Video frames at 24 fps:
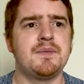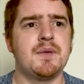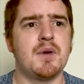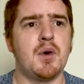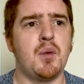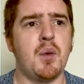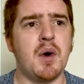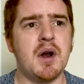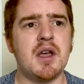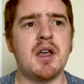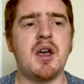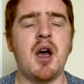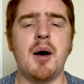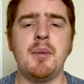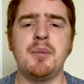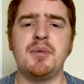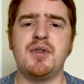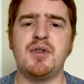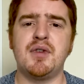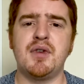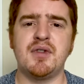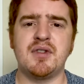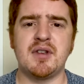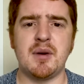when it comes
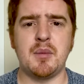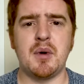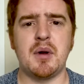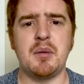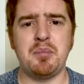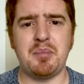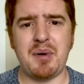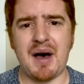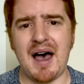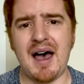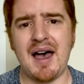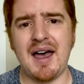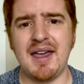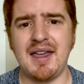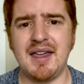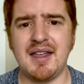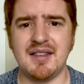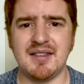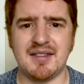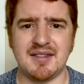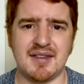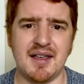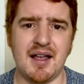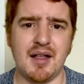to someone buying and
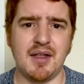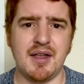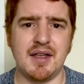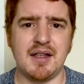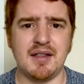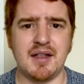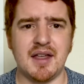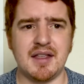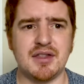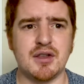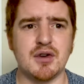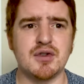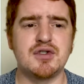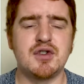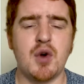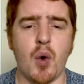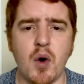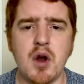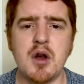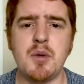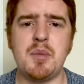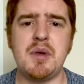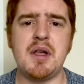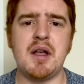selling, like there's
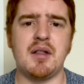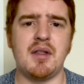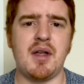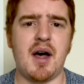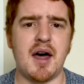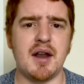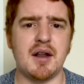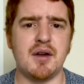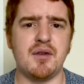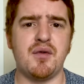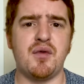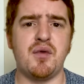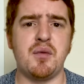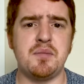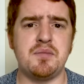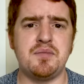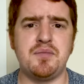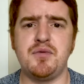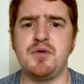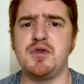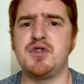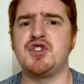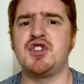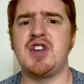going to be a lot of
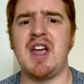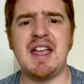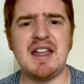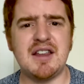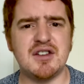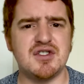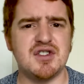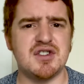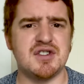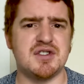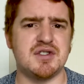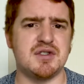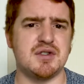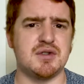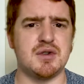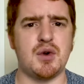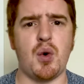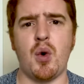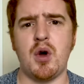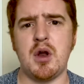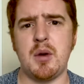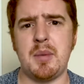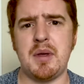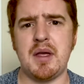changes and there's
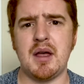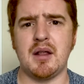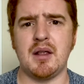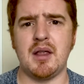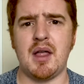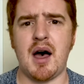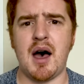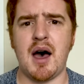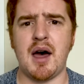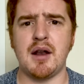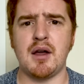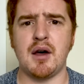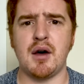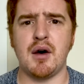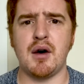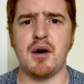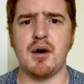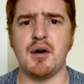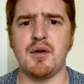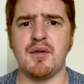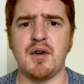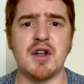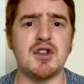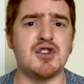going to be a lot
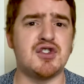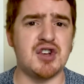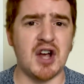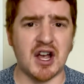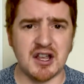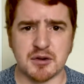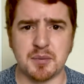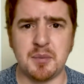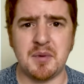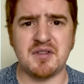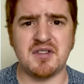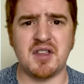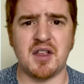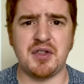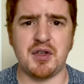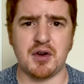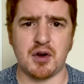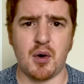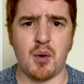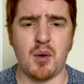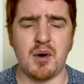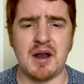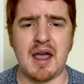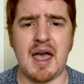of adjustments that they're
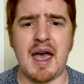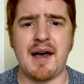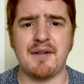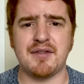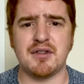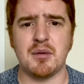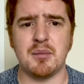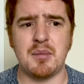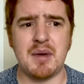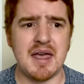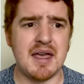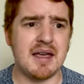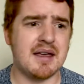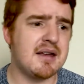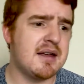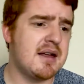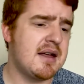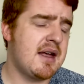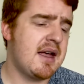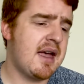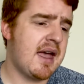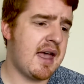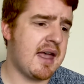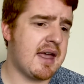going to have to make.
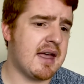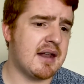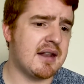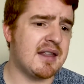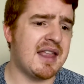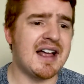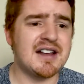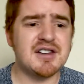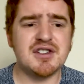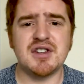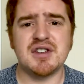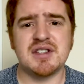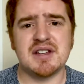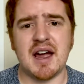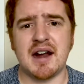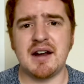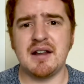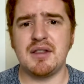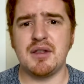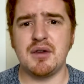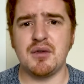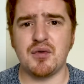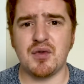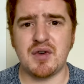And that's just kind
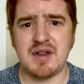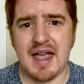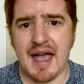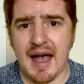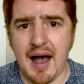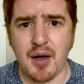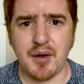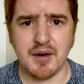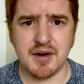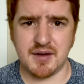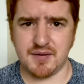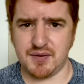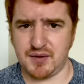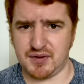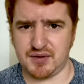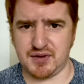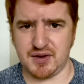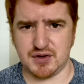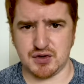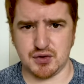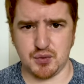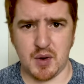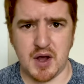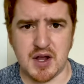of the reality of the
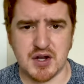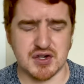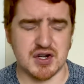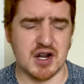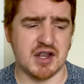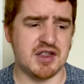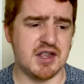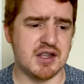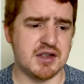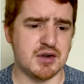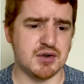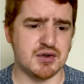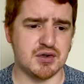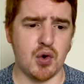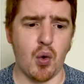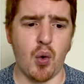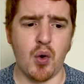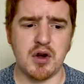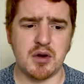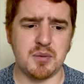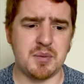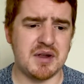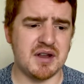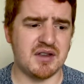situation. I think there's
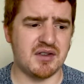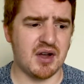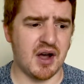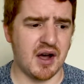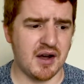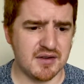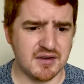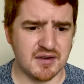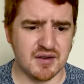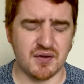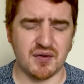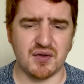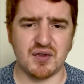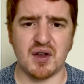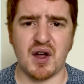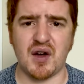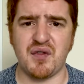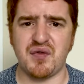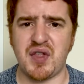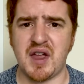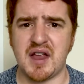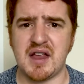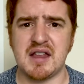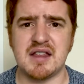going to be tons of stuff
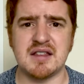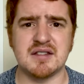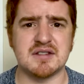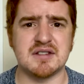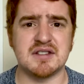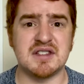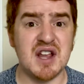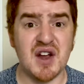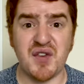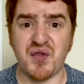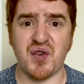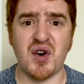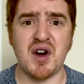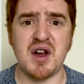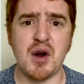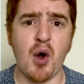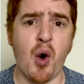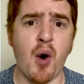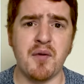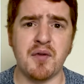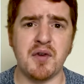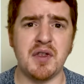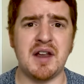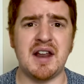that is different
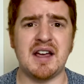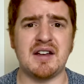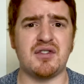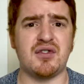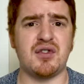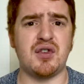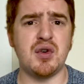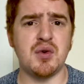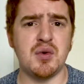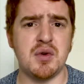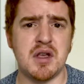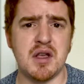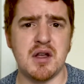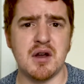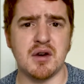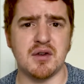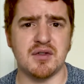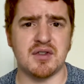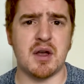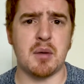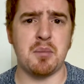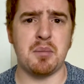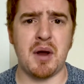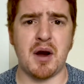over the next 2 years
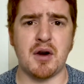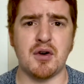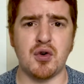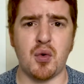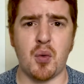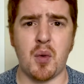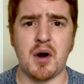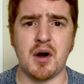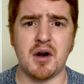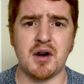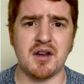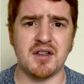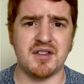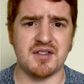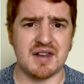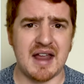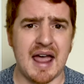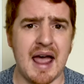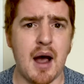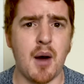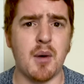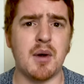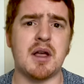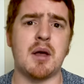compared to where it is
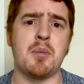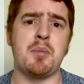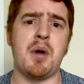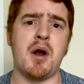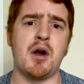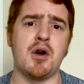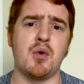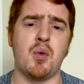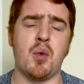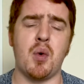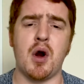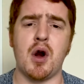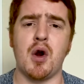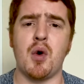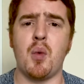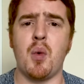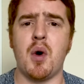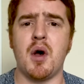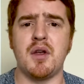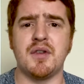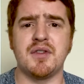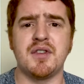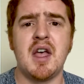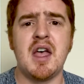now and compared to where it
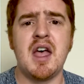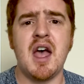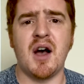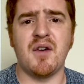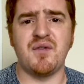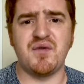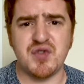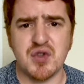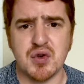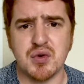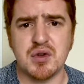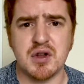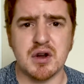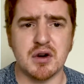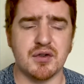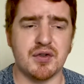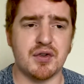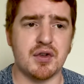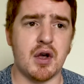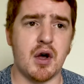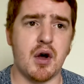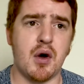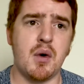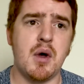was a few years
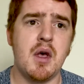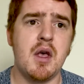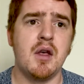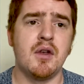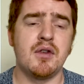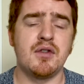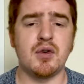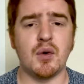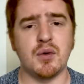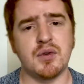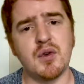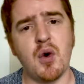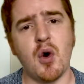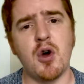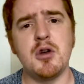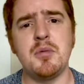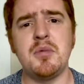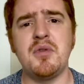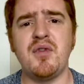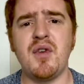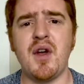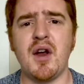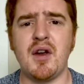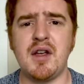ago. So it's going to be
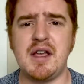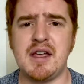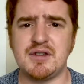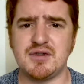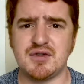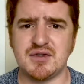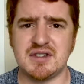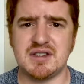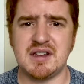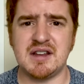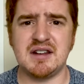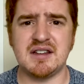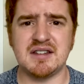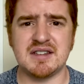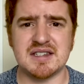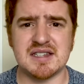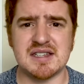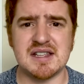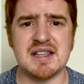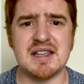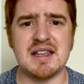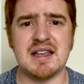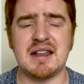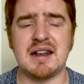very interesting to
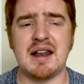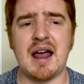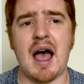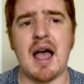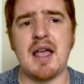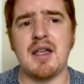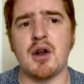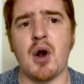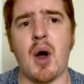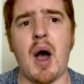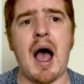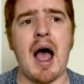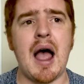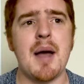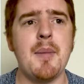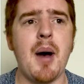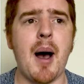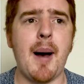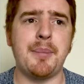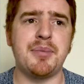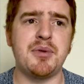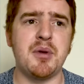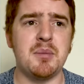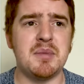see. And, I'm
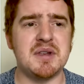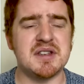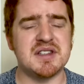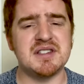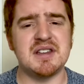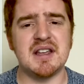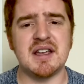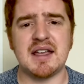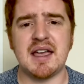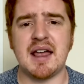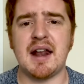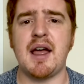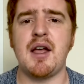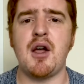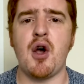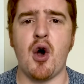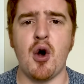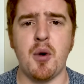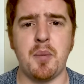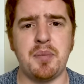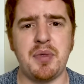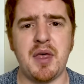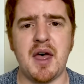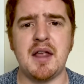optimistic, and I
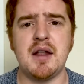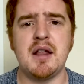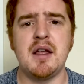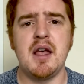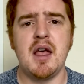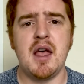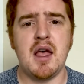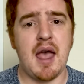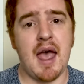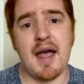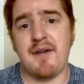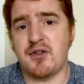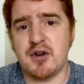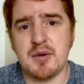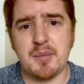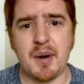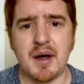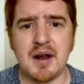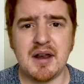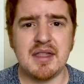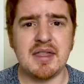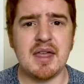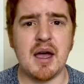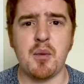hope that
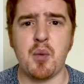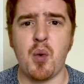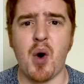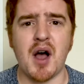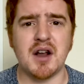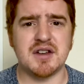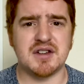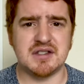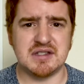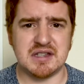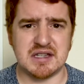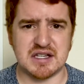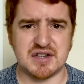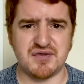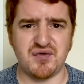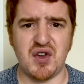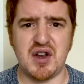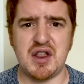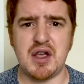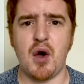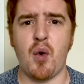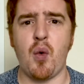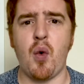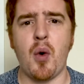everybody that watches this
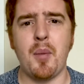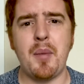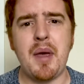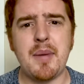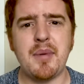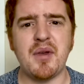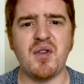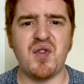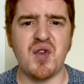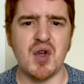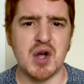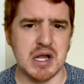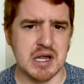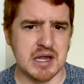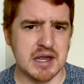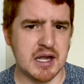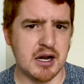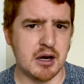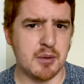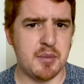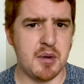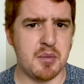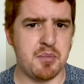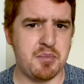video will maybe feel a
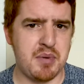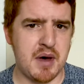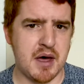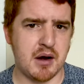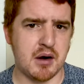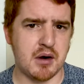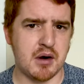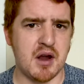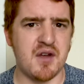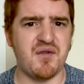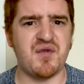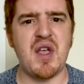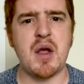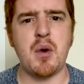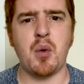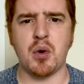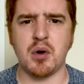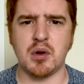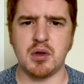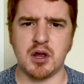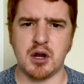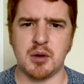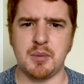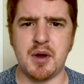little bit better if they were
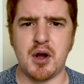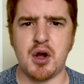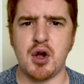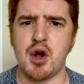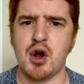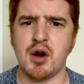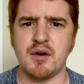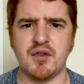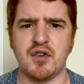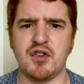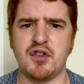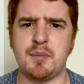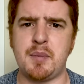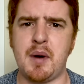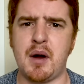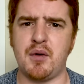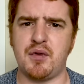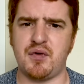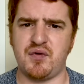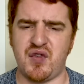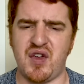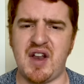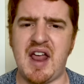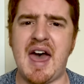a little bit nervous
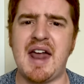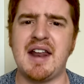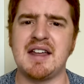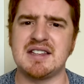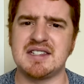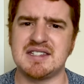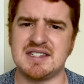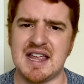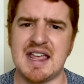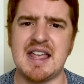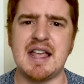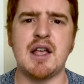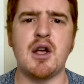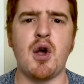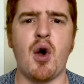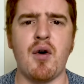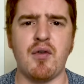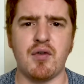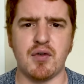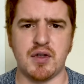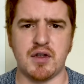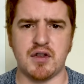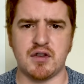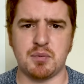about Fanatics taking
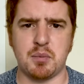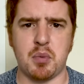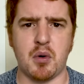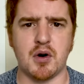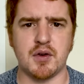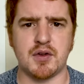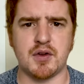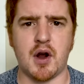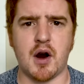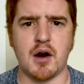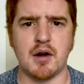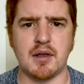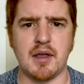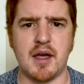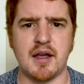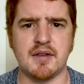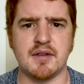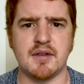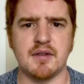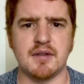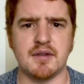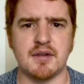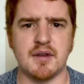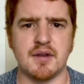over these sports card
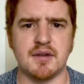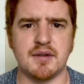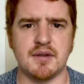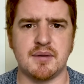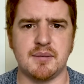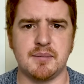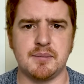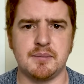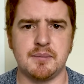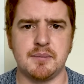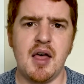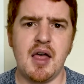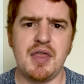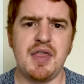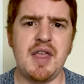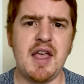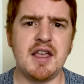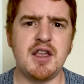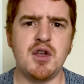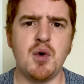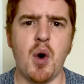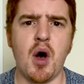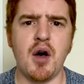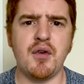licenses.
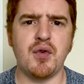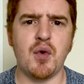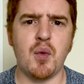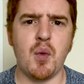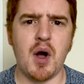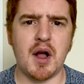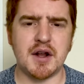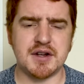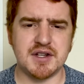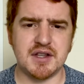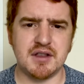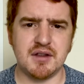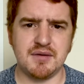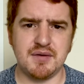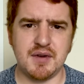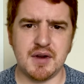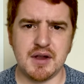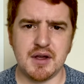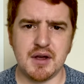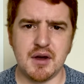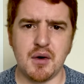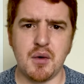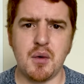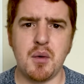Thank you all for watching the
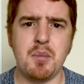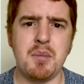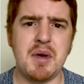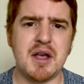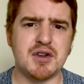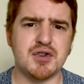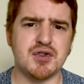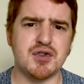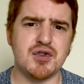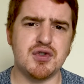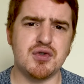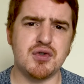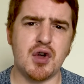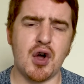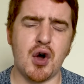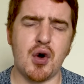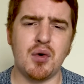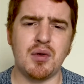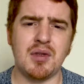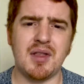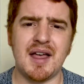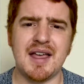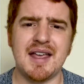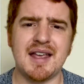video. Make sure you go
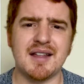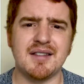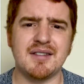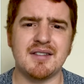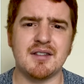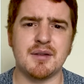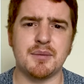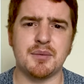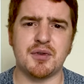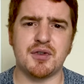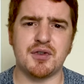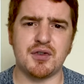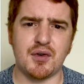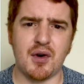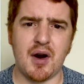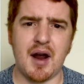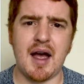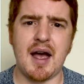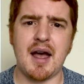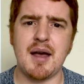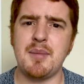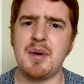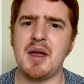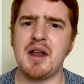like and
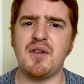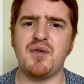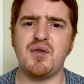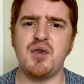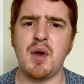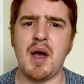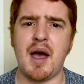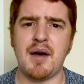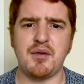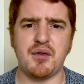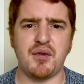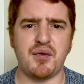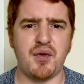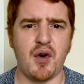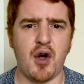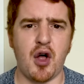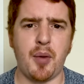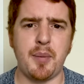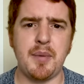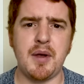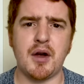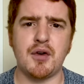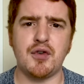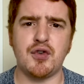subscribe. And if you haven't
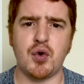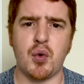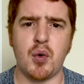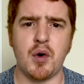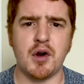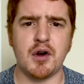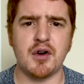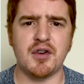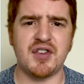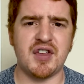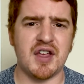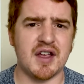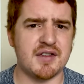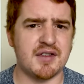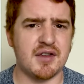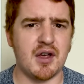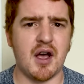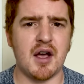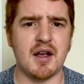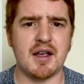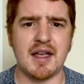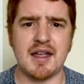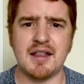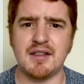followed me on Twitter,
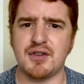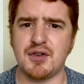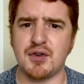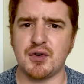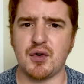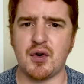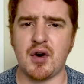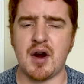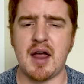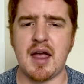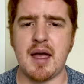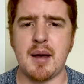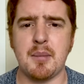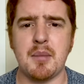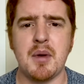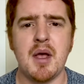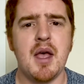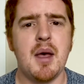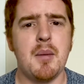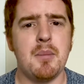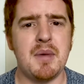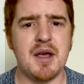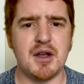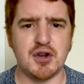TikTok, Instagram,
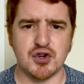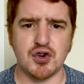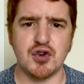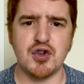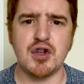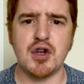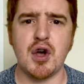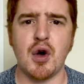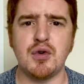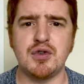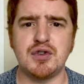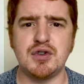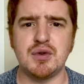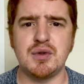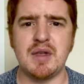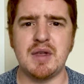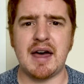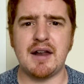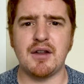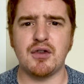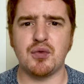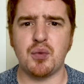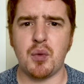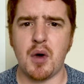make sure you go do
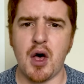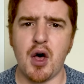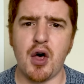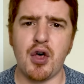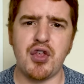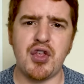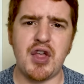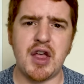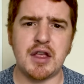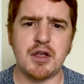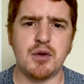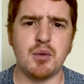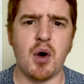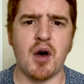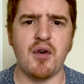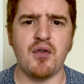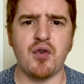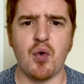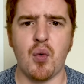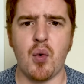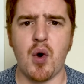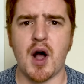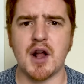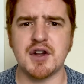as well. Thank you all
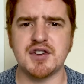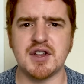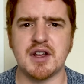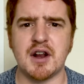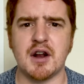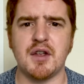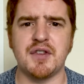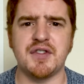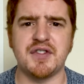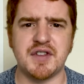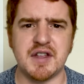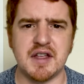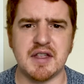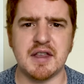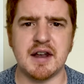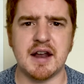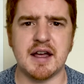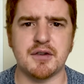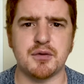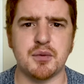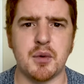for watching, and I'll see you in the next